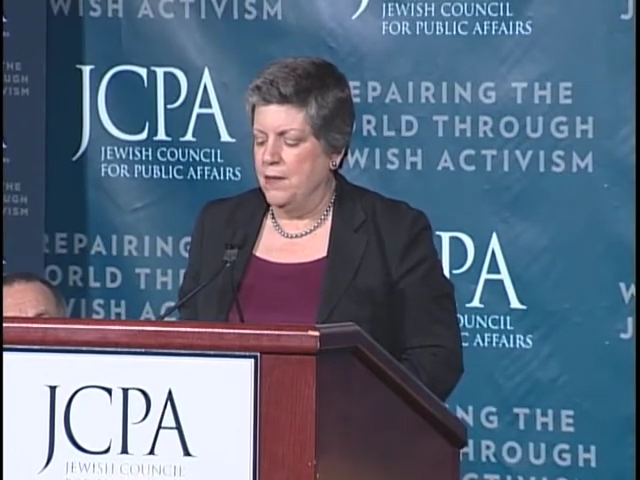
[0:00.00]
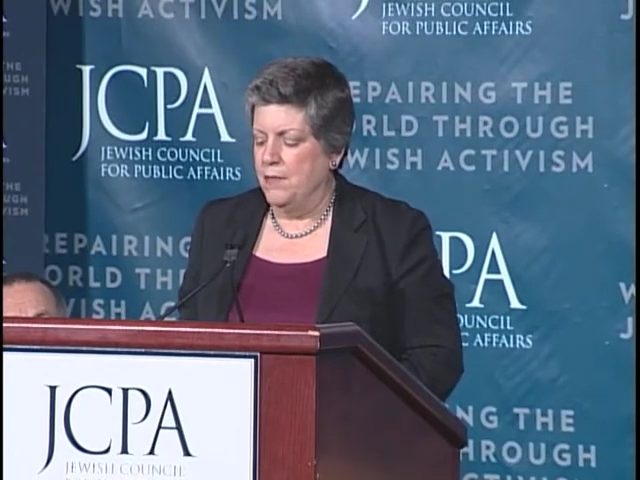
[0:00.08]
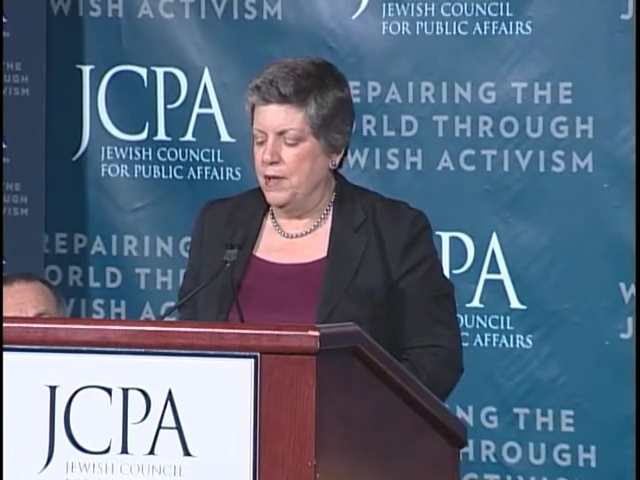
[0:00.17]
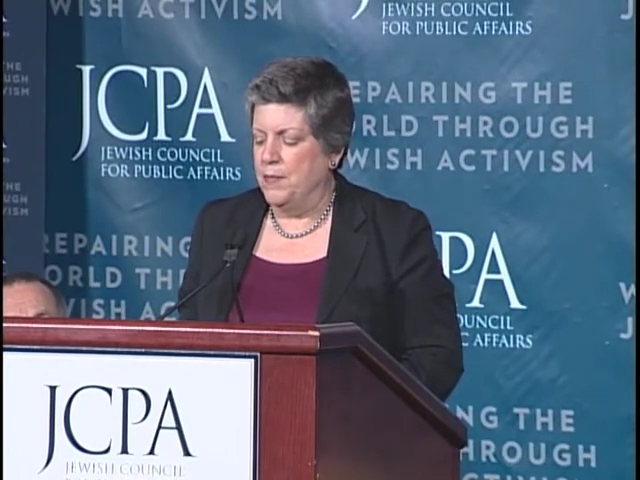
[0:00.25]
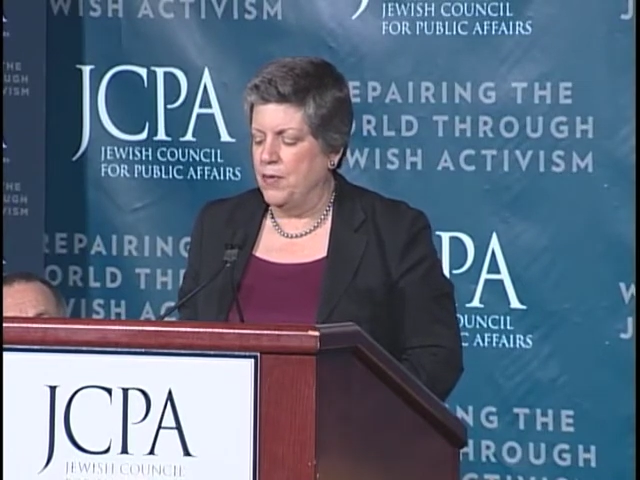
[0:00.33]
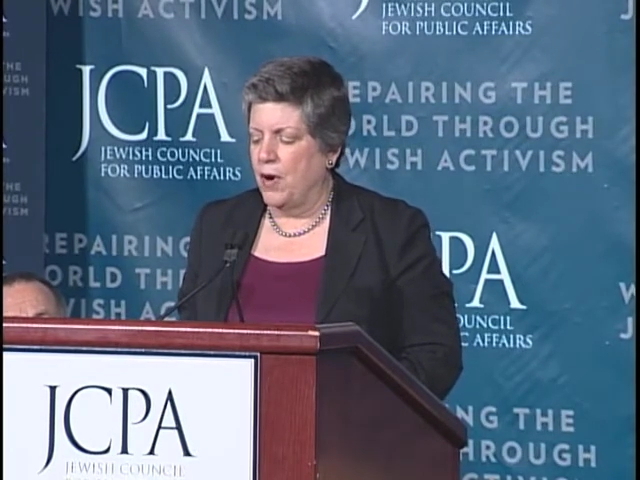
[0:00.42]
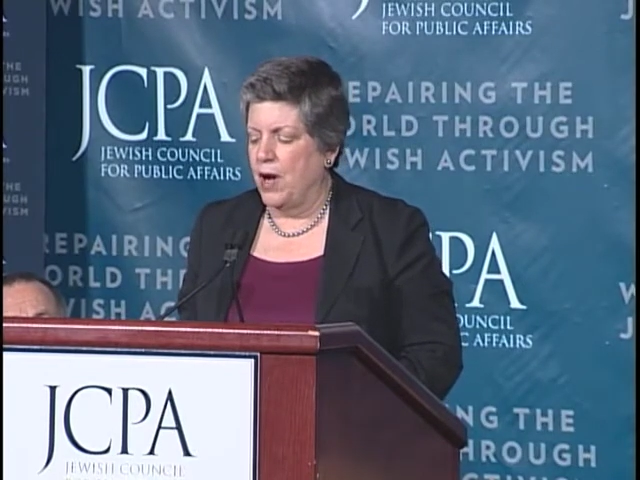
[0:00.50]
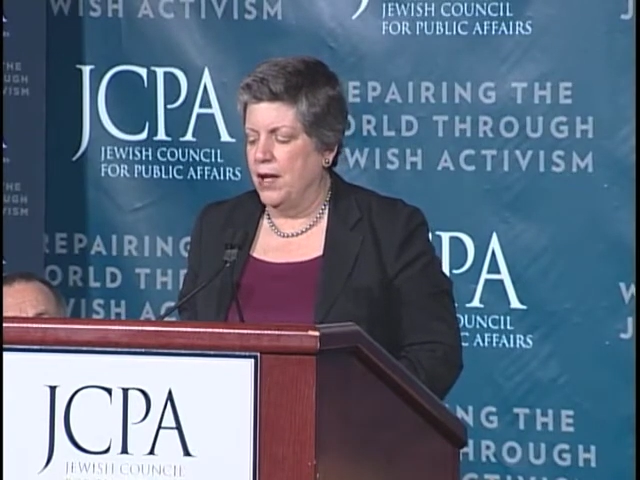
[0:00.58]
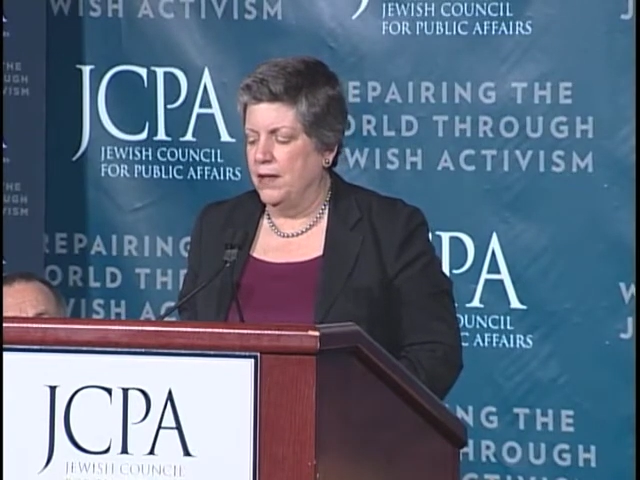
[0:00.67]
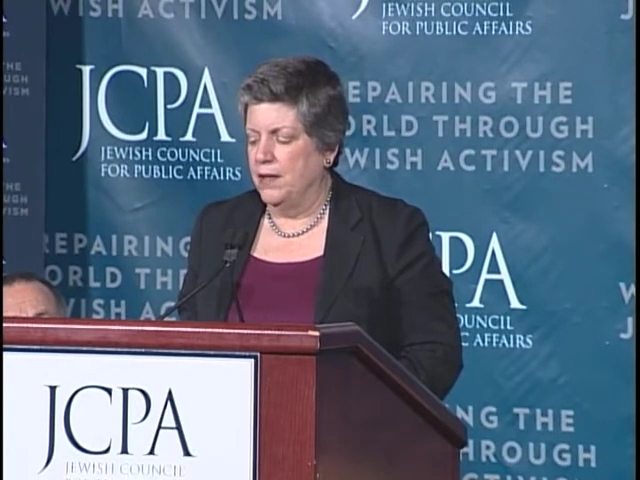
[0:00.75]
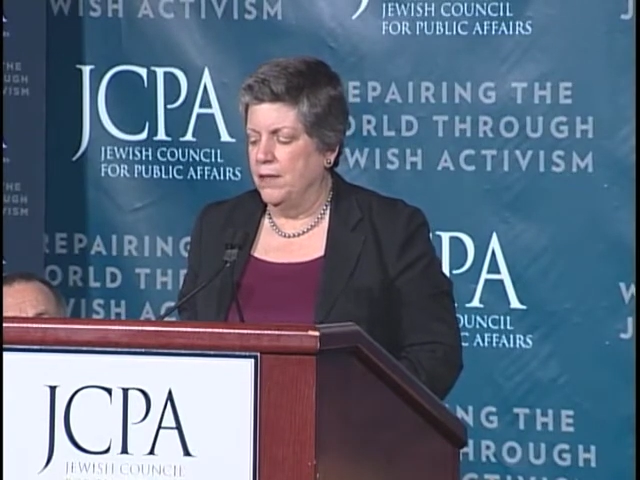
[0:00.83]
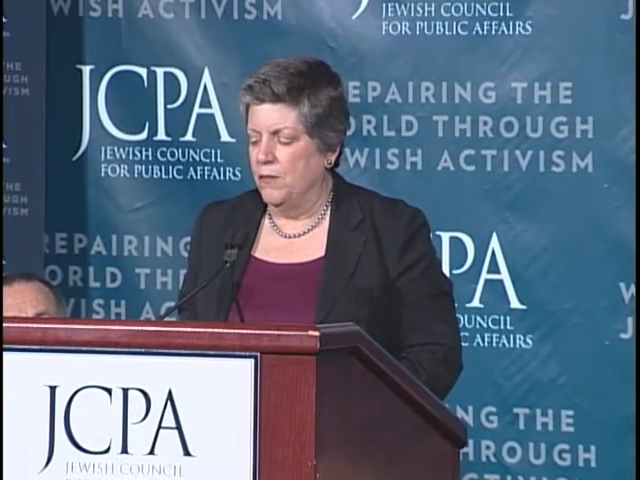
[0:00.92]
We
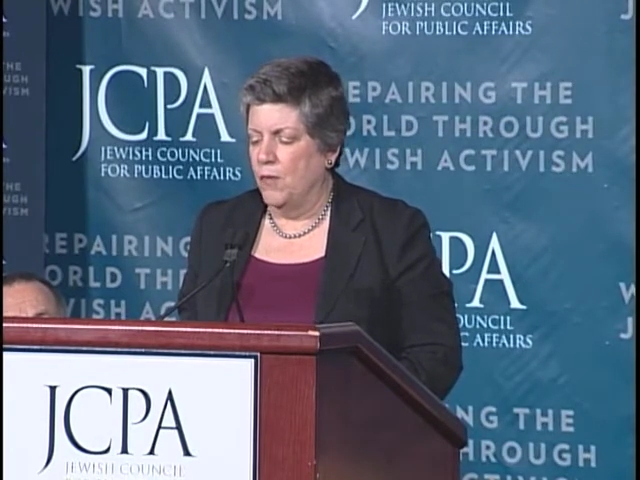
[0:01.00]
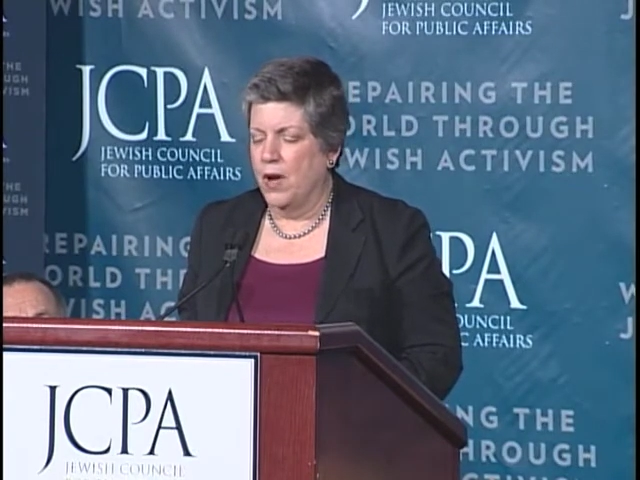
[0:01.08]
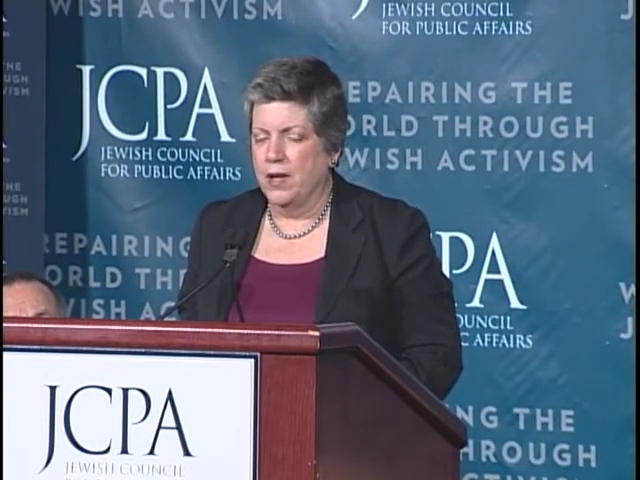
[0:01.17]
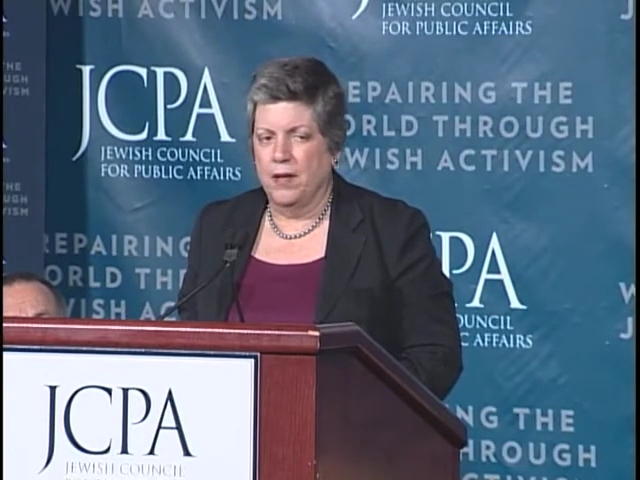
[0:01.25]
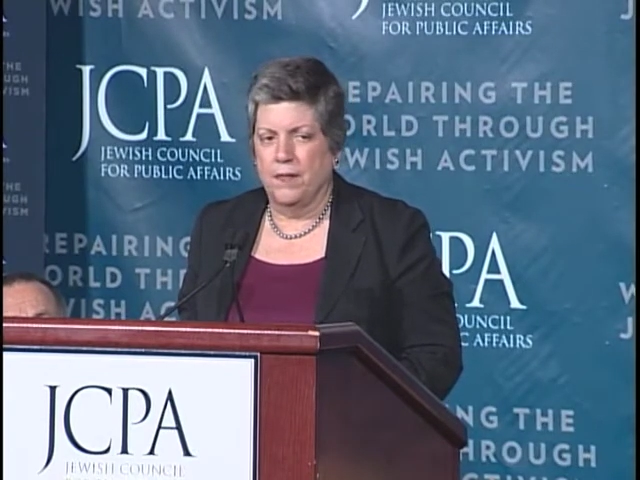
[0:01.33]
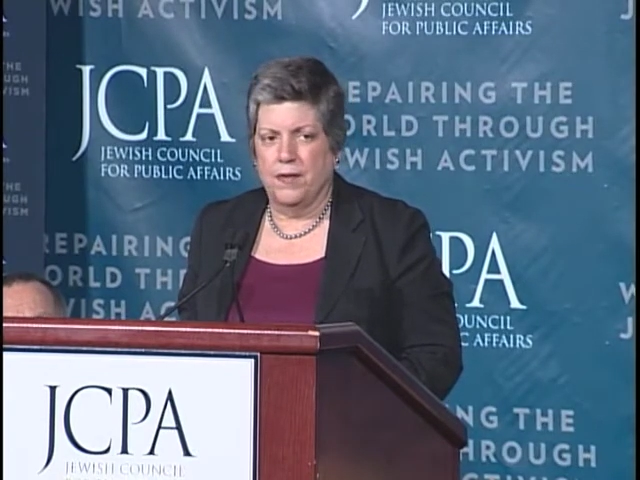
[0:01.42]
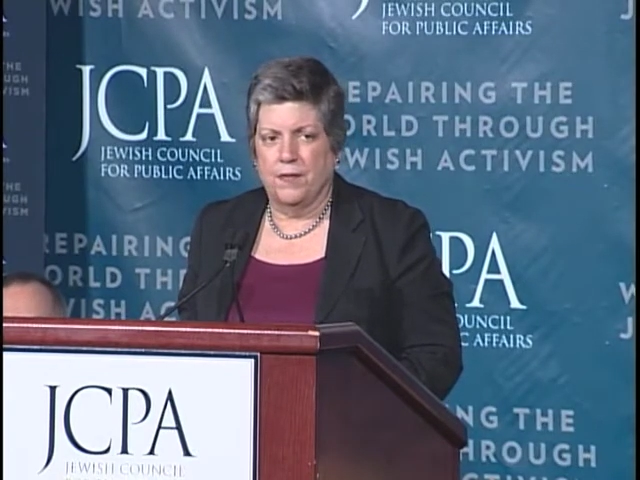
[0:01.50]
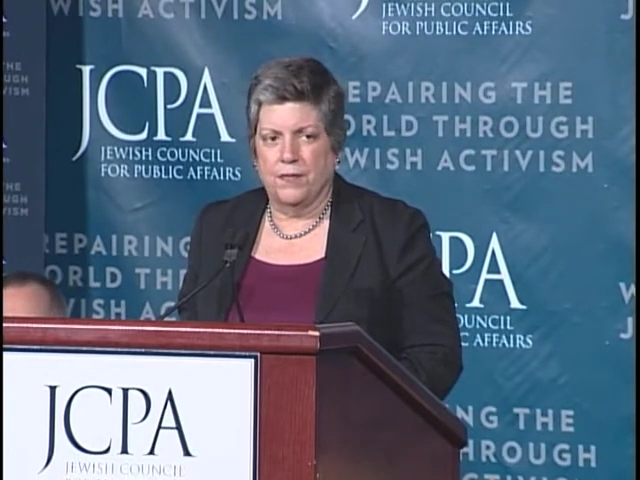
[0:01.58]
brought one of the